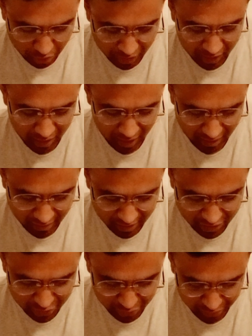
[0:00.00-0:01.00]
the other
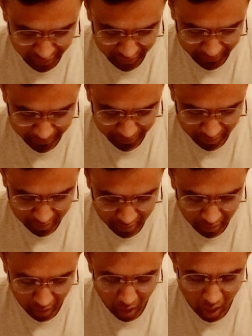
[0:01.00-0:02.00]
street.
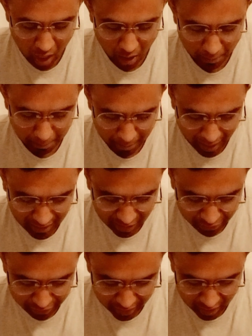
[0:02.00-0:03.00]
By the
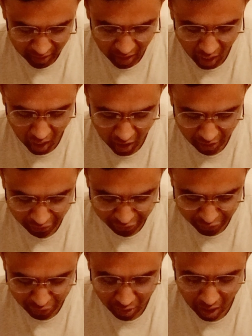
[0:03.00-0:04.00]
way, if
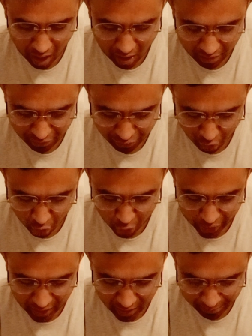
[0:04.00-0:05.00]
you are following a